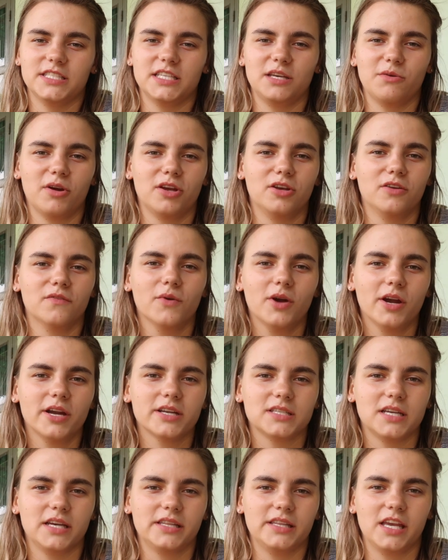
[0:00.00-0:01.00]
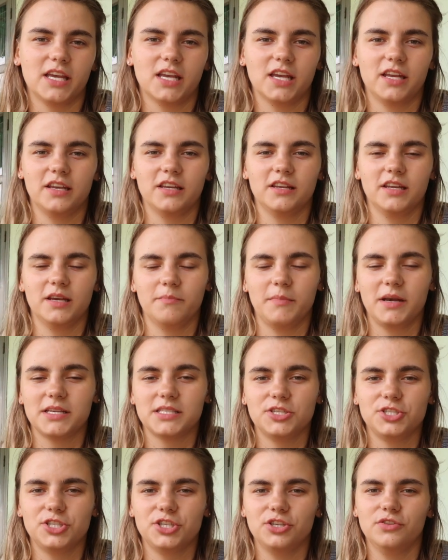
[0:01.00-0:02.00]
and see where you've worked, and they can
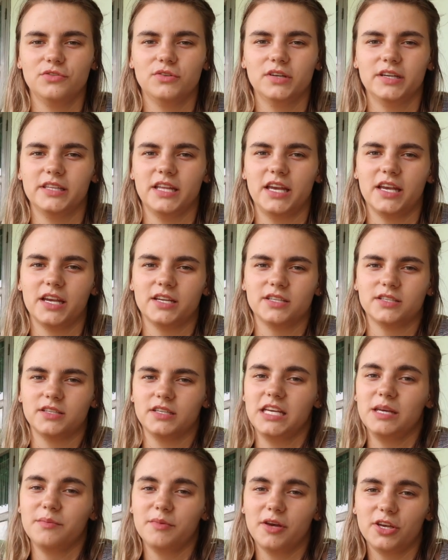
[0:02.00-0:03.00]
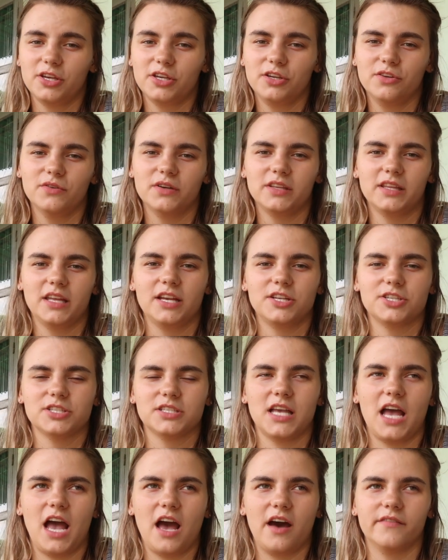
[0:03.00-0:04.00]
message you and they can email you, and they
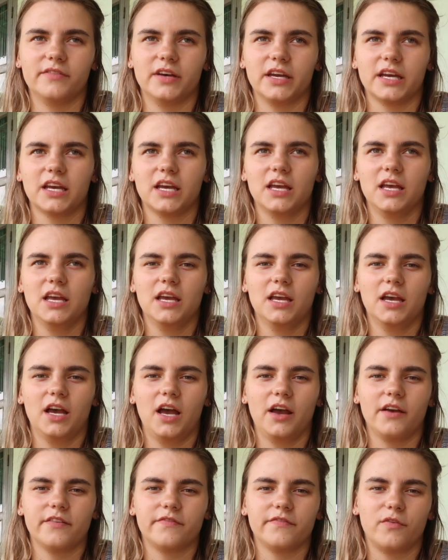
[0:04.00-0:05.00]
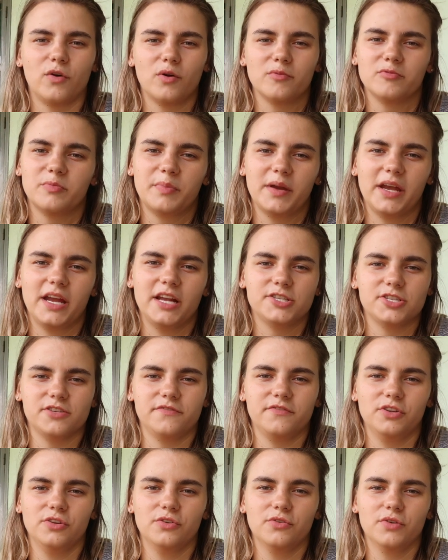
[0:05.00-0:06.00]
just have like a formal page
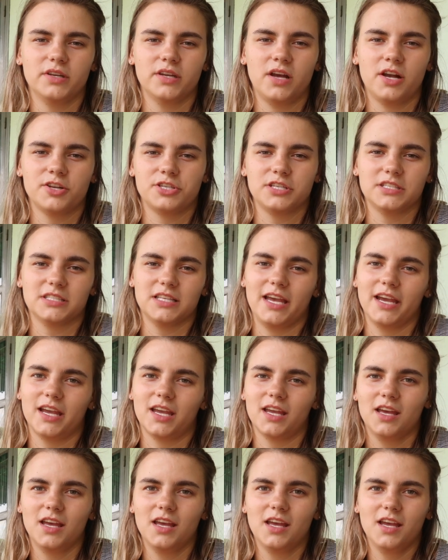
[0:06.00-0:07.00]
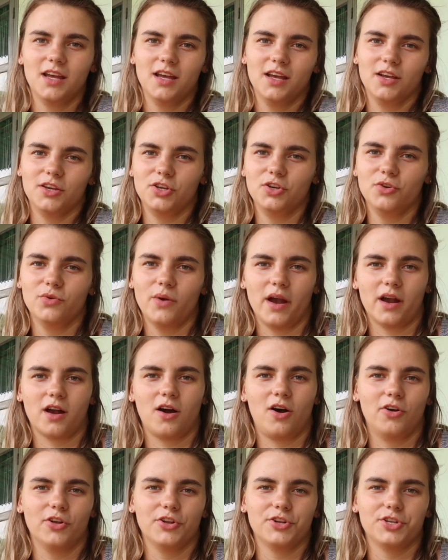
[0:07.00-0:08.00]
of you and not just like you at
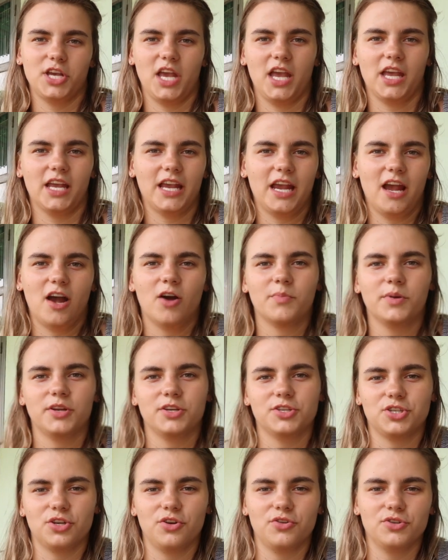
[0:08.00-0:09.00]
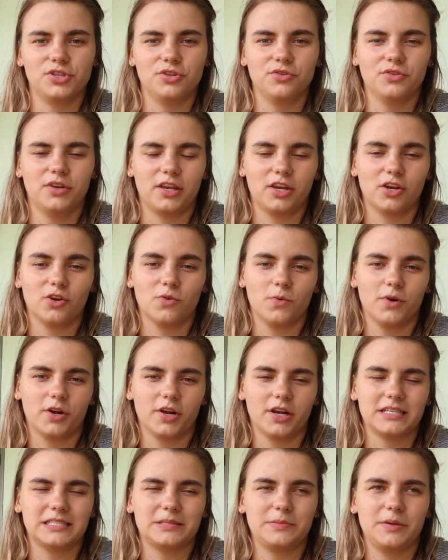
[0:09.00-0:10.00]
college hanging out, but it shows you like your
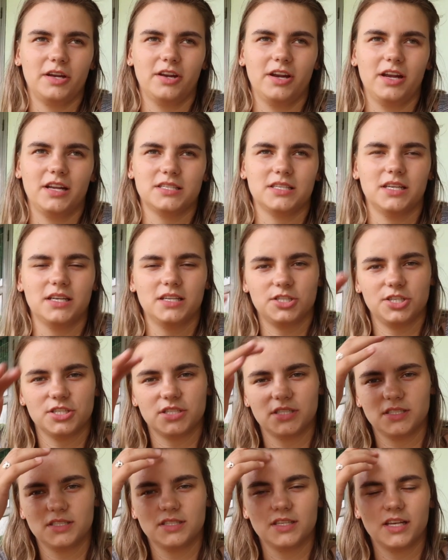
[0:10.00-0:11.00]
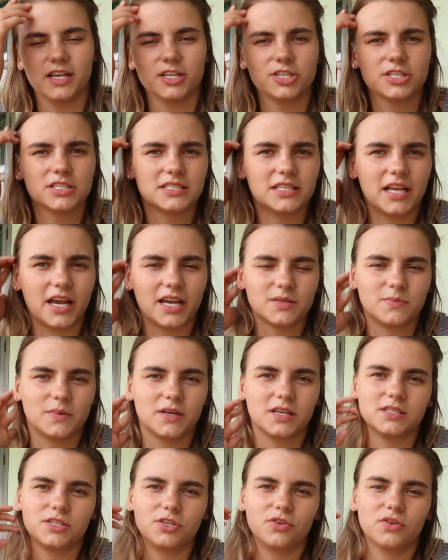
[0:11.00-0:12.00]
work experience. And it's just nice
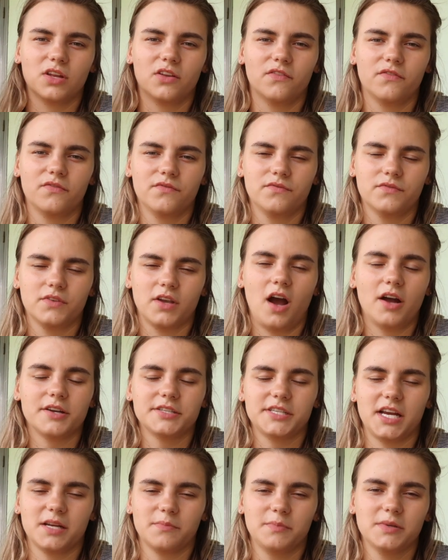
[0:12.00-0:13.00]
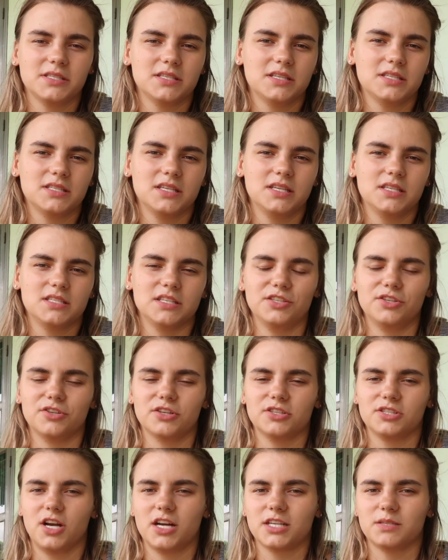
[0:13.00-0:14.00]
because you can contact businesses and you
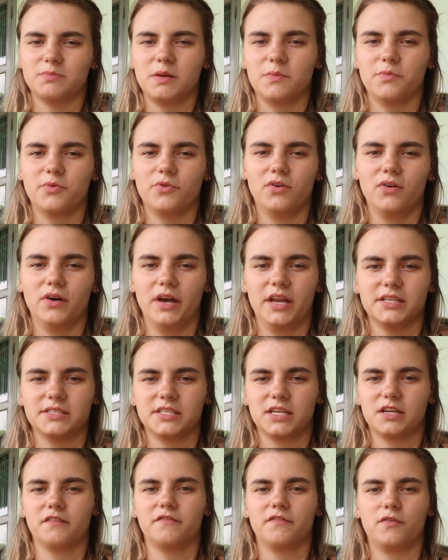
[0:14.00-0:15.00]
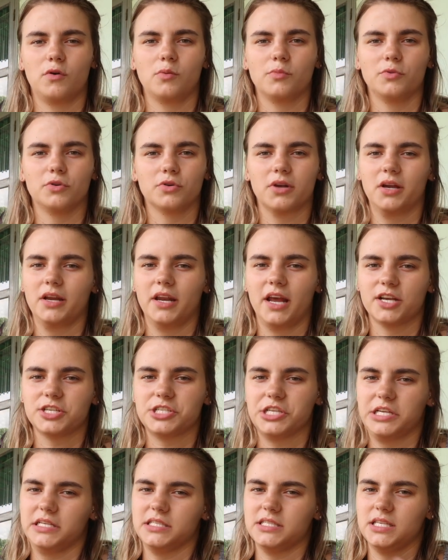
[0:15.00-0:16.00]
can talk to people, and it's like a formal
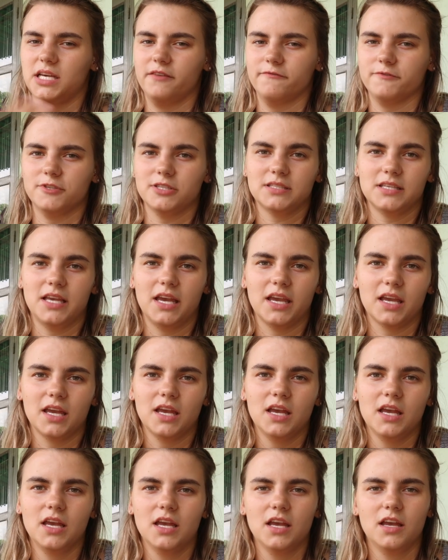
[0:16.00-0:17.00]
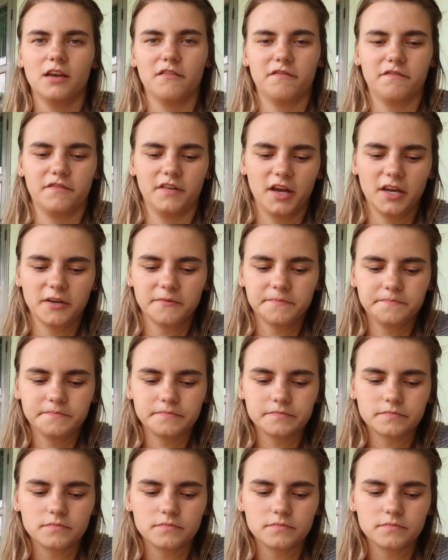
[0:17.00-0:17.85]
connection instead of just like fun.